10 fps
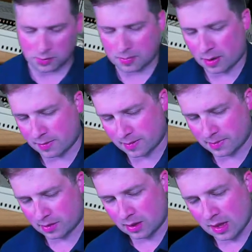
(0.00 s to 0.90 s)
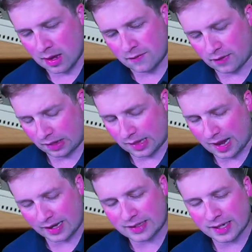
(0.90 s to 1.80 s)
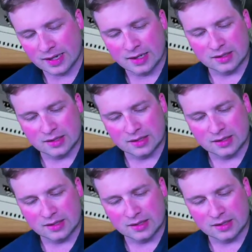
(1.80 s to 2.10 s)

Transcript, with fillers: permeable for light.